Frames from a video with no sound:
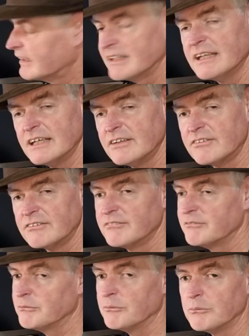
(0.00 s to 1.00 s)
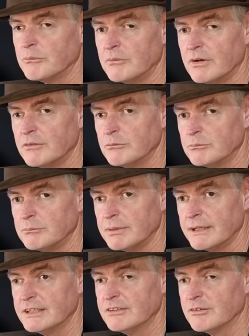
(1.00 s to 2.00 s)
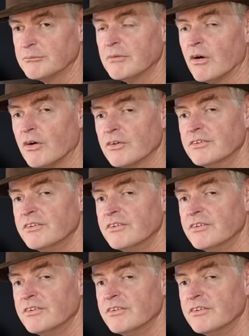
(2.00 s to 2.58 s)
this played them on the